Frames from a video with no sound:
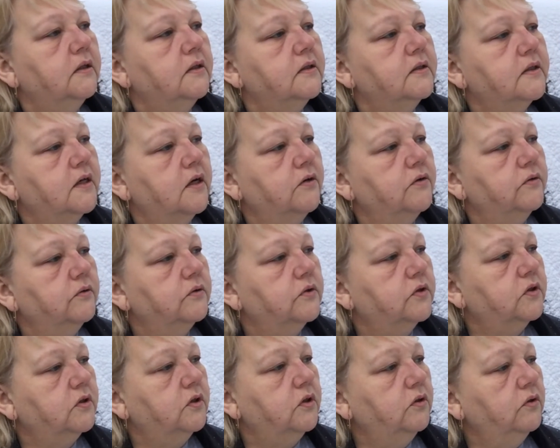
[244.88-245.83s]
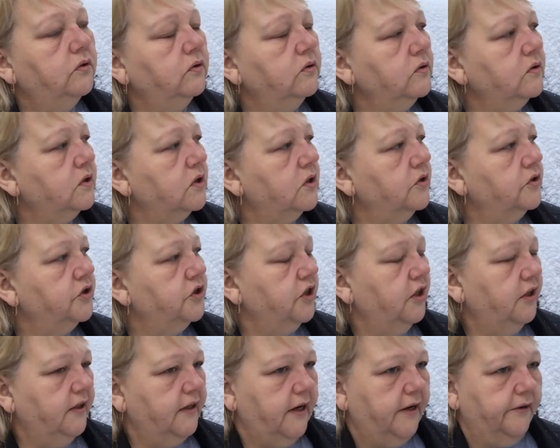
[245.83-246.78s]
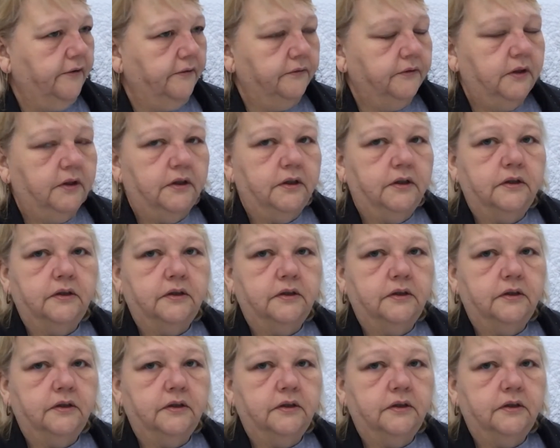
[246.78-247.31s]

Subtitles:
So schools are shut down,